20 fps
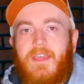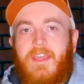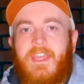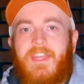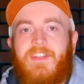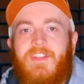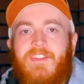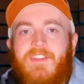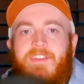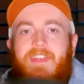
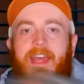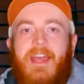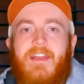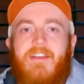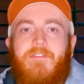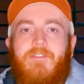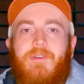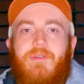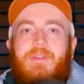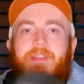It does
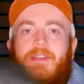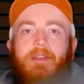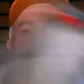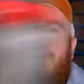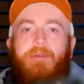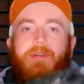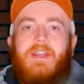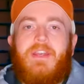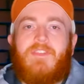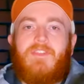not really
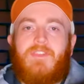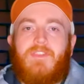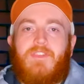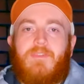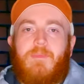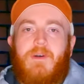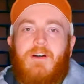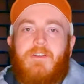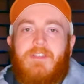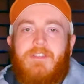compress as
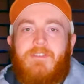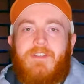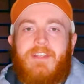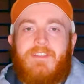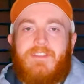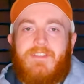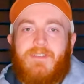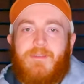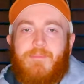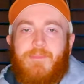small even
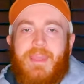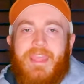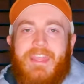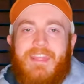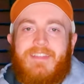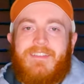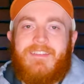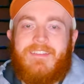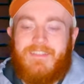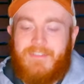as the
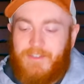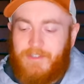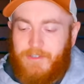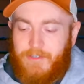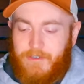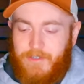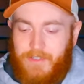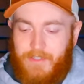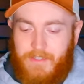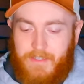pants
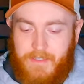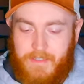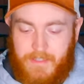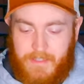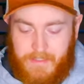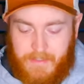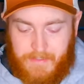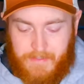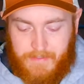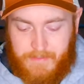though.
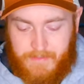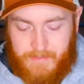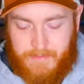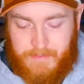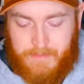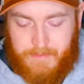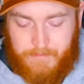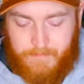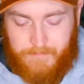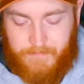
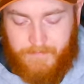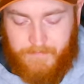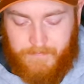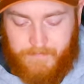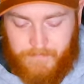Um,